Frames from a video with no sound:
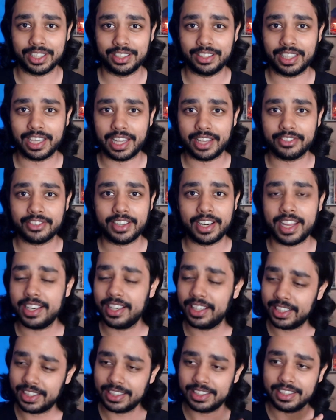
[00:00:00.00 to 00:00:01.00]
your life,
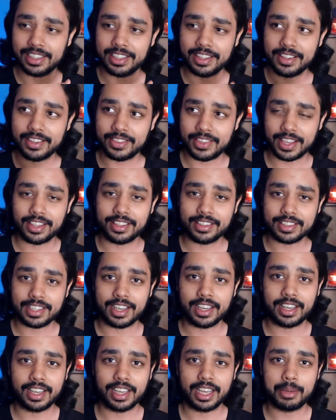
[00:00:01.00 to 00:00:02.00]
right? Things
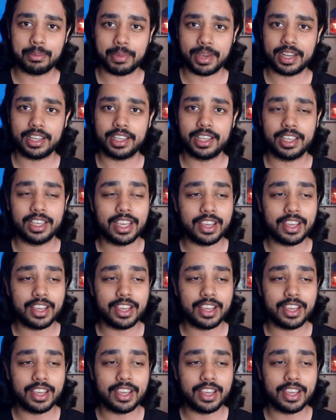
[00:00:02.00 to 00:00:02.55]
are gonna get better